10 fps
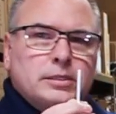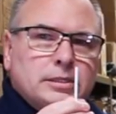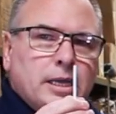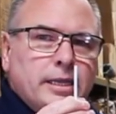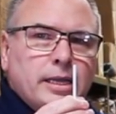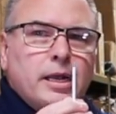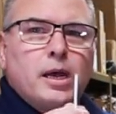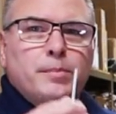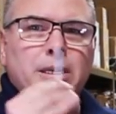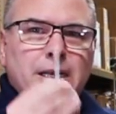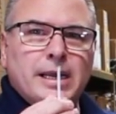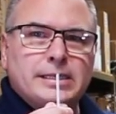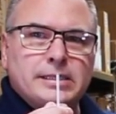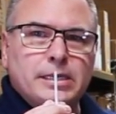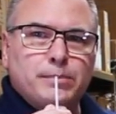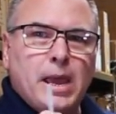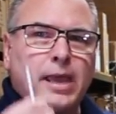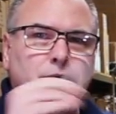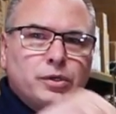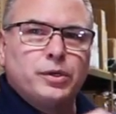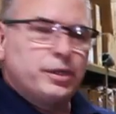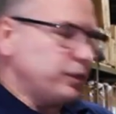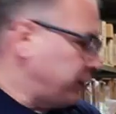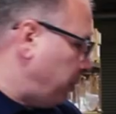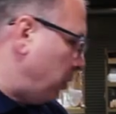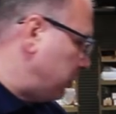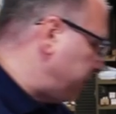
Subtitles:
tighten that up in a nice neat bag so you can dispose